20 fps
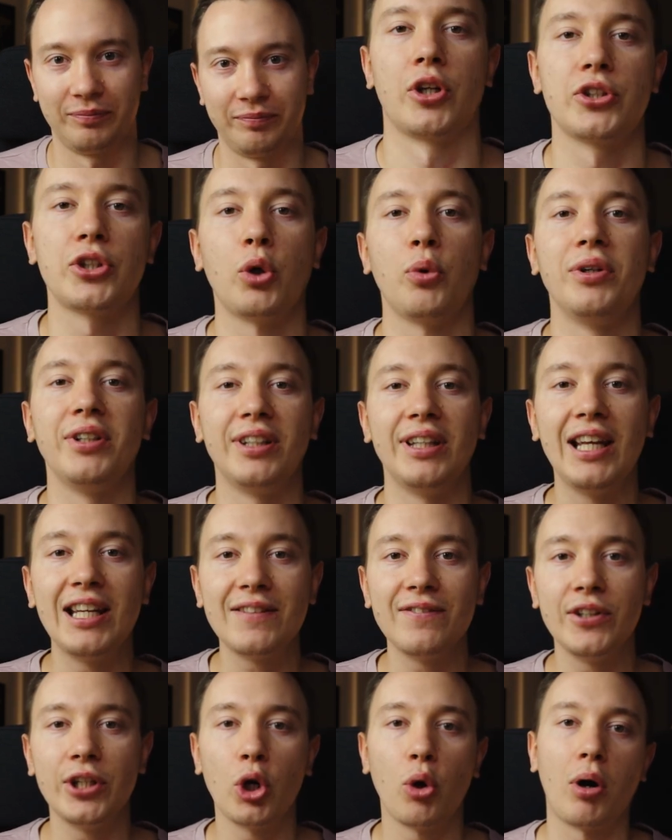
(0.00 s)
So in today's
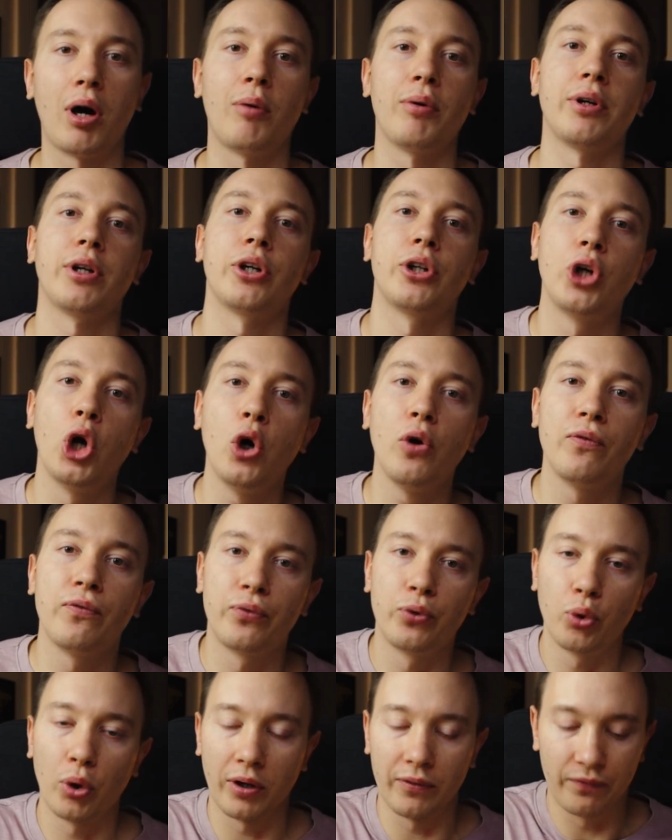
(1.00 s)
video, I want to go
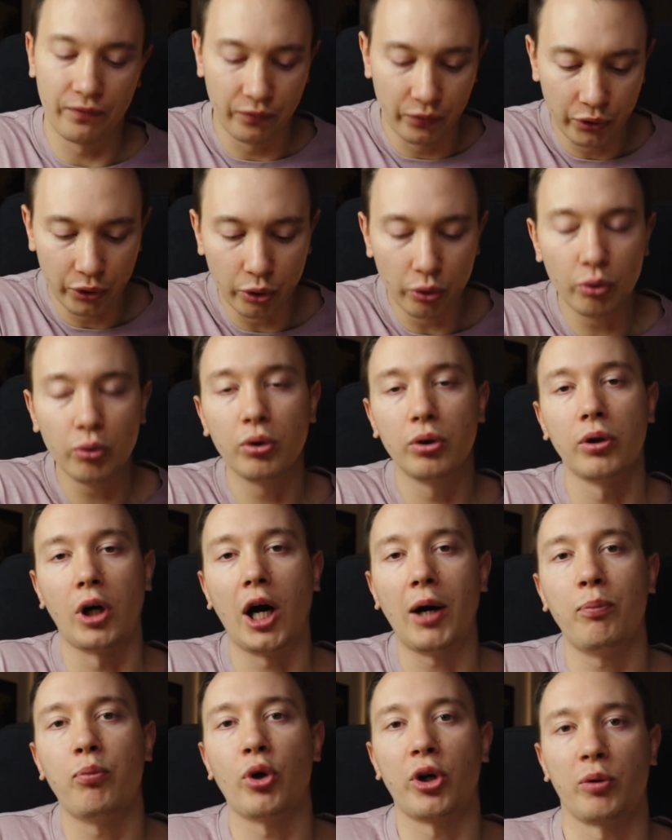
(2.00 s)
through a few
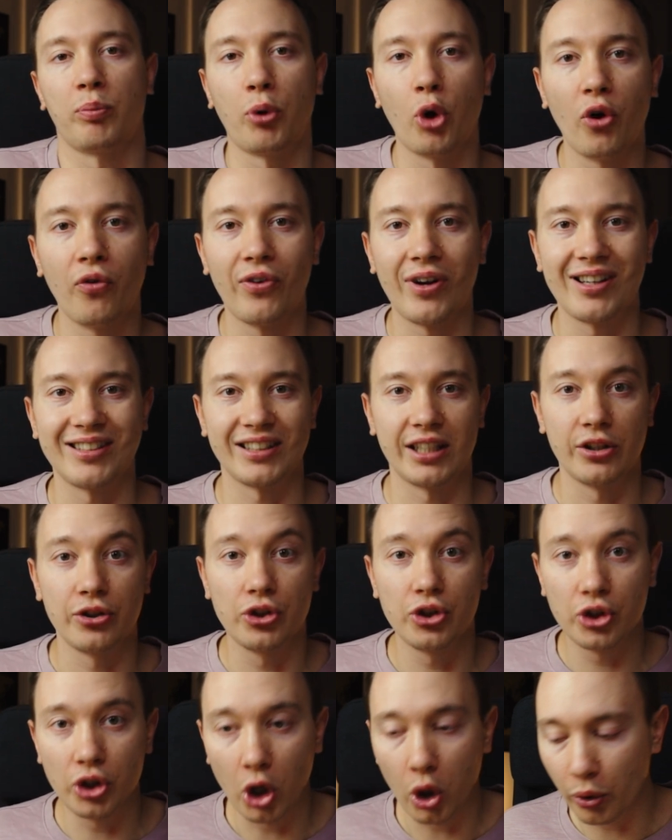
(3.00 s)
Upwork profiles and
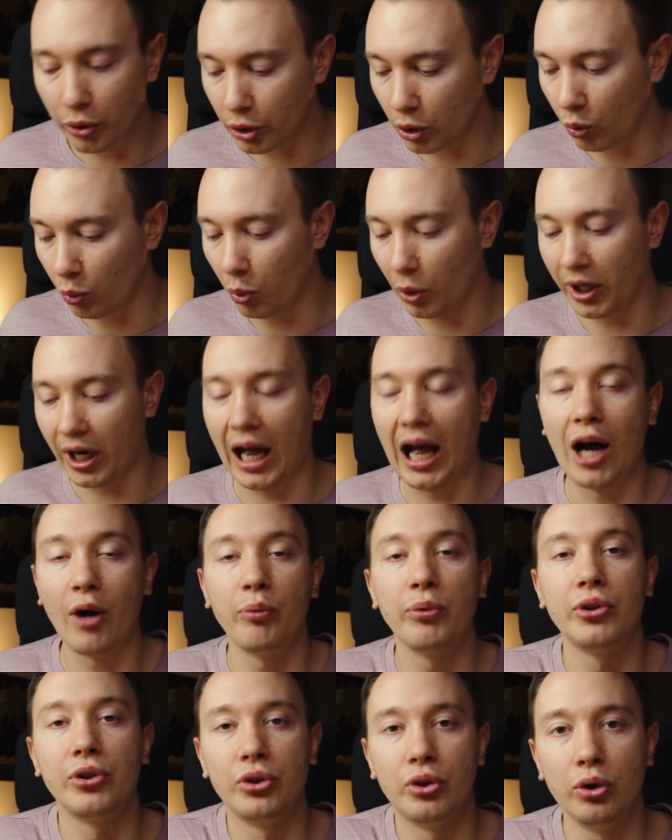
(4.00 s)
show you what I
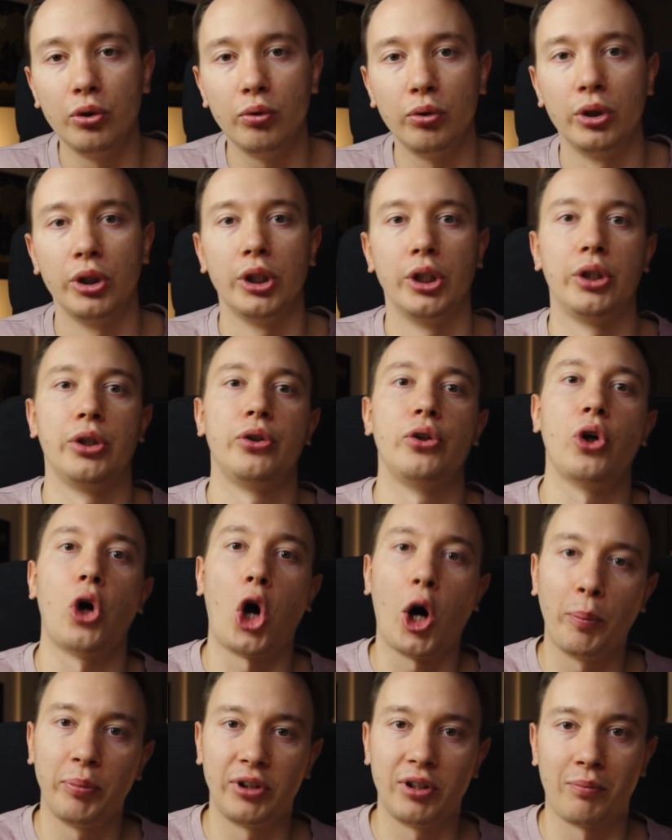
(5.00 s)
would do to
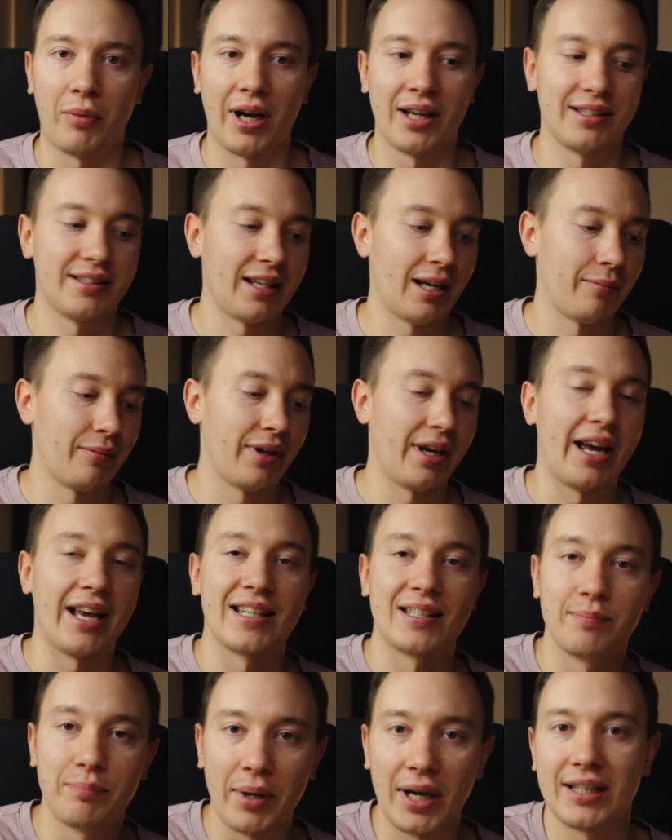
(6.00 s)
optimize them
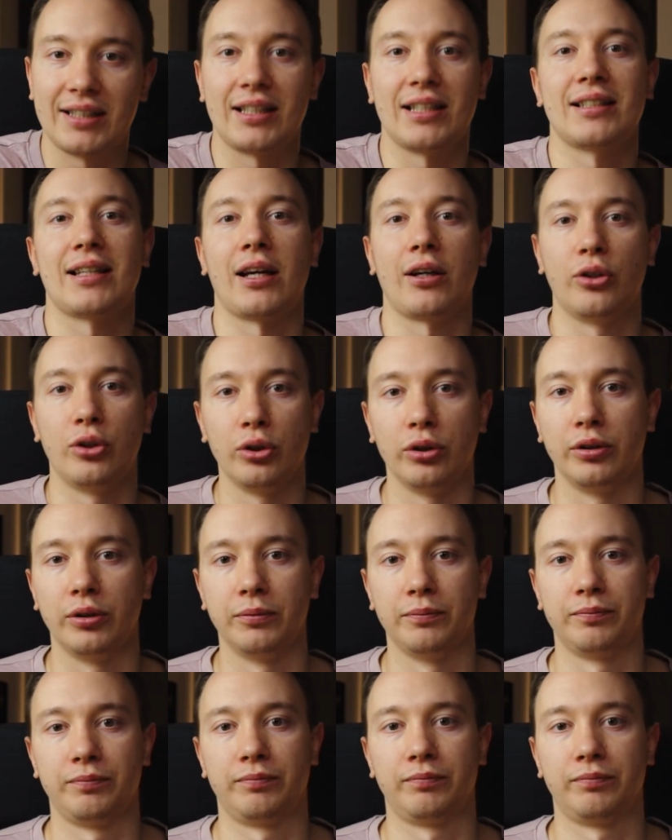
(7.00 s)
as best as I could.